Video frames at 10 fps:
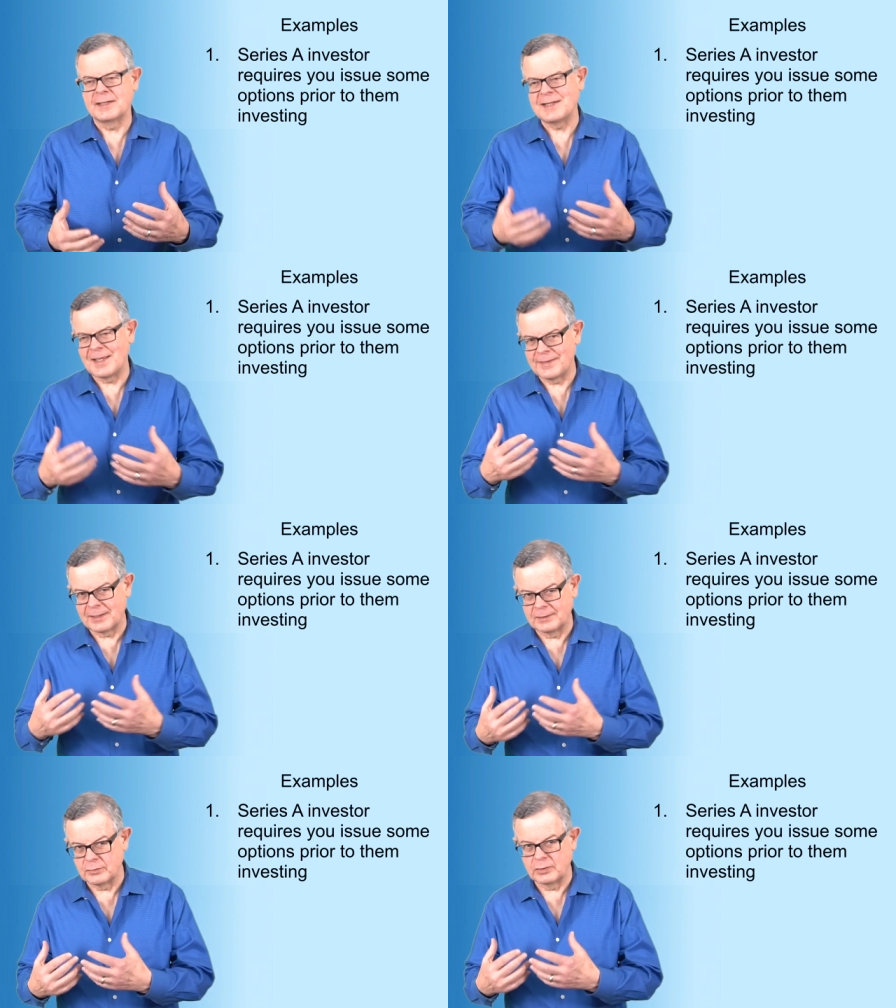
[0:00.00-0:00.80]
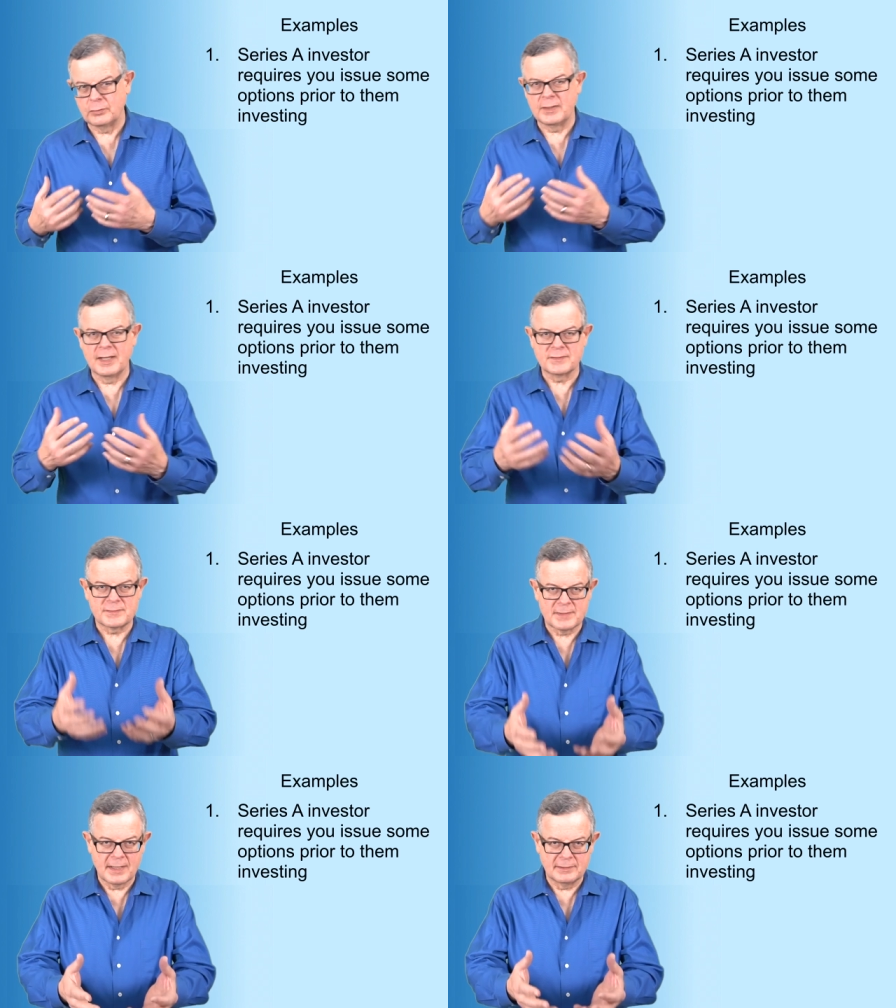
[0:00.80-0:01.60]
And yeah, that'll dilute
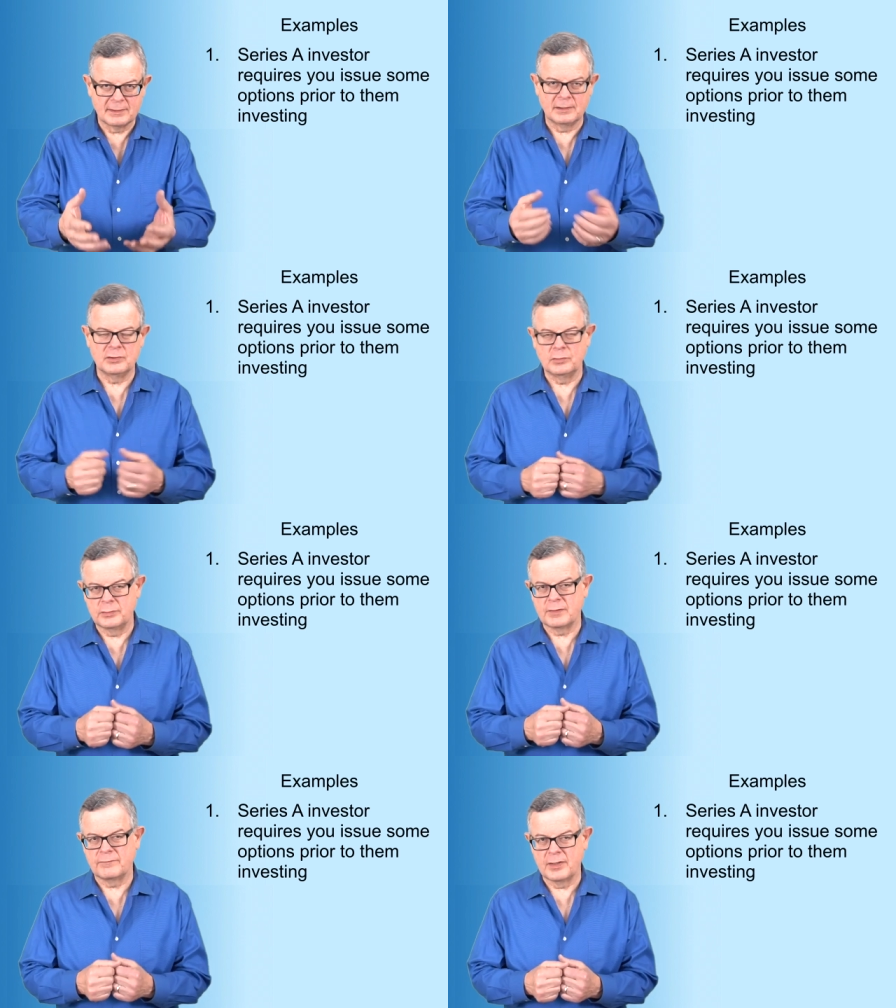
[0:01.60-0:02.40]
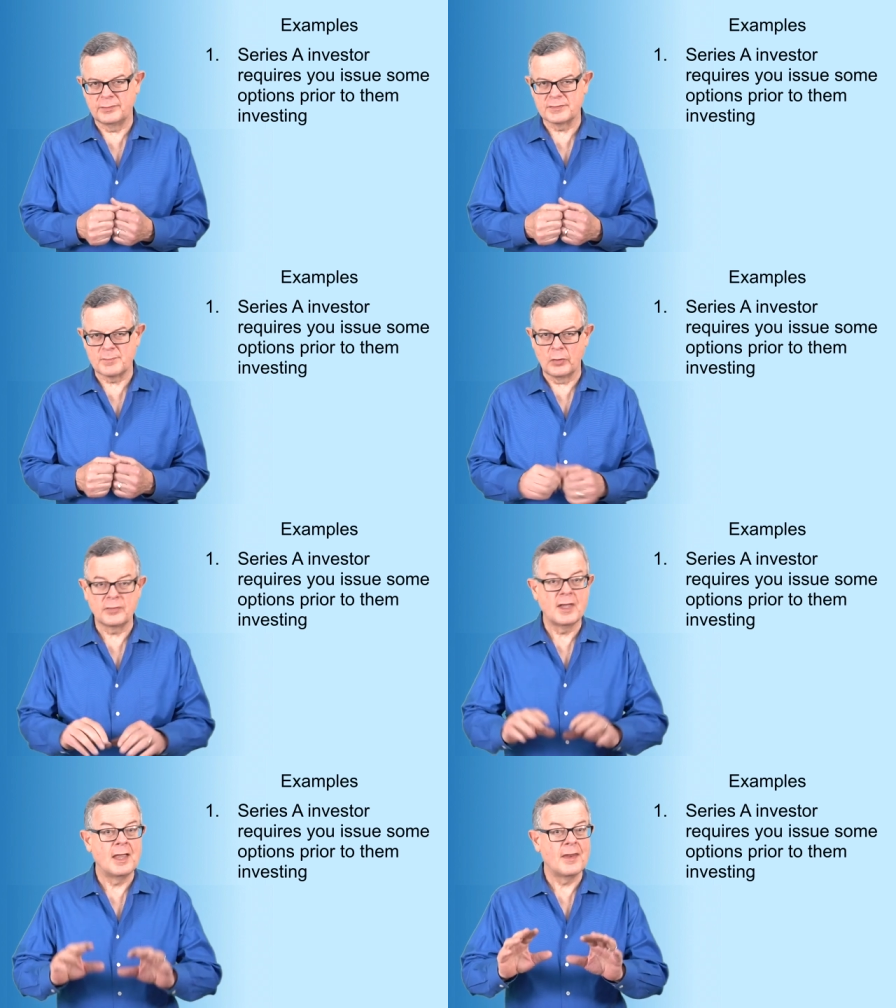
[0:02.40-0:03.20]
us and it'll dilute the founders
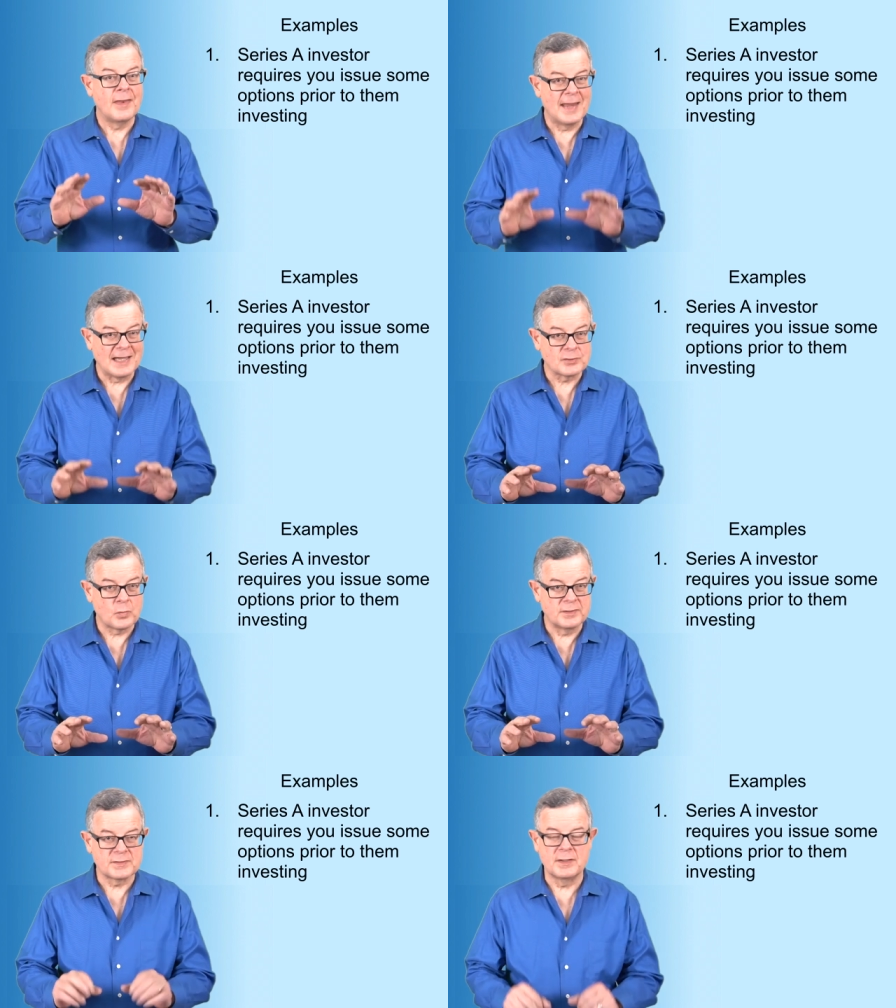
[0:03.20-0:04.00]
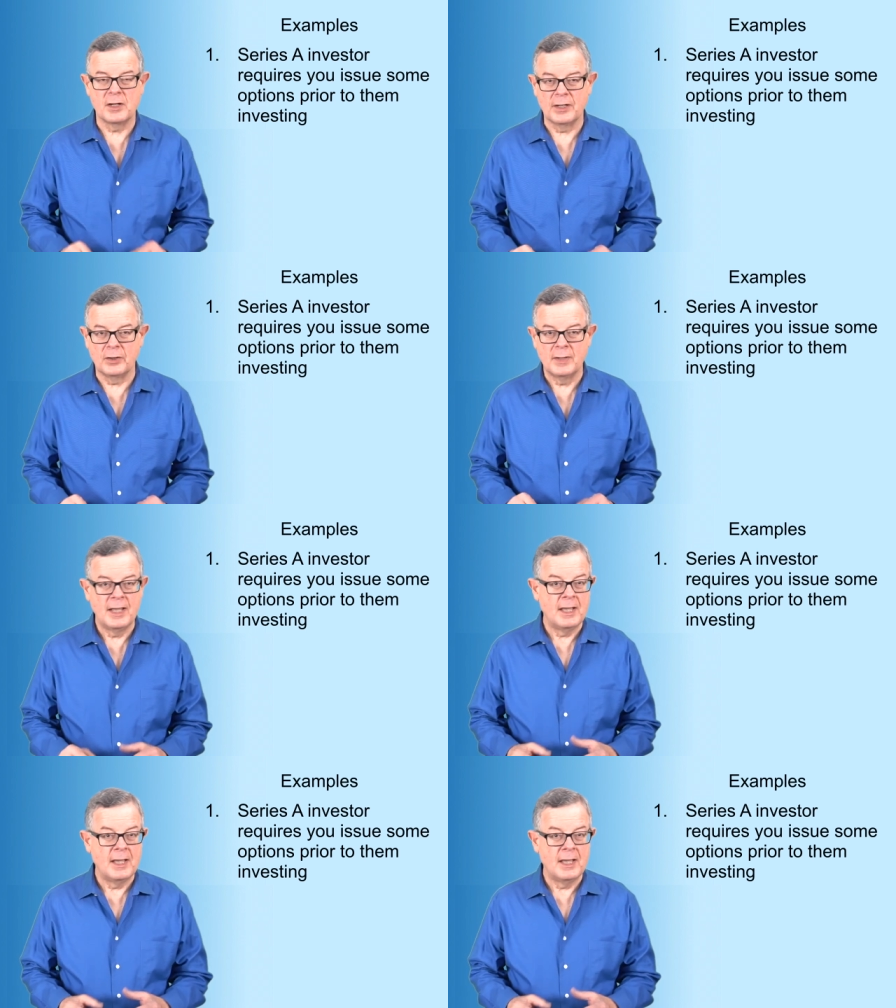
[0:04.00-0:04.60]
both. That's one scenario.